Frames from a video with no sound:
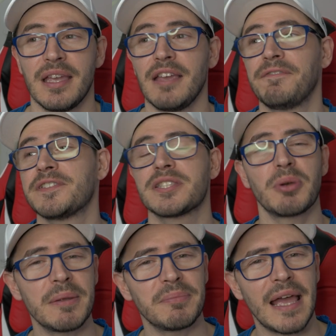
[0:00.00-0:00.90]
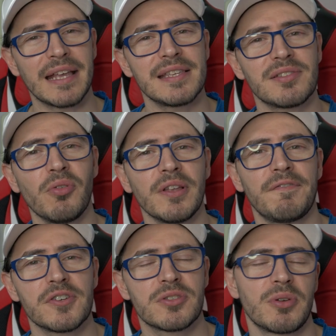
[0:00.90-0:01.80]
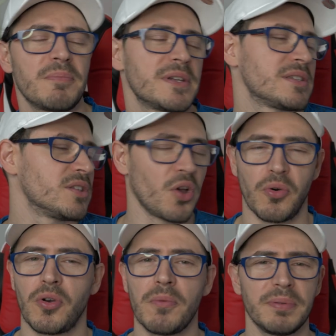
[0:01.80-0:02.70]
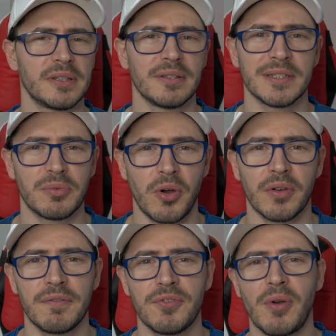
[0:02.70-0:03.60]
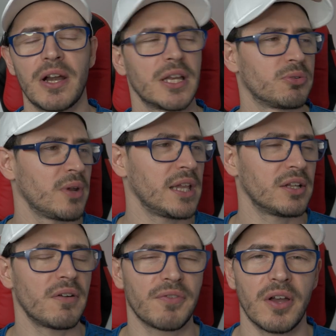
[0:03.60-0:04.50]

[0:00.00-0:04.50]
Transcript: If Stream Deck is only for streamers, no, completely wrong. If you are a creator of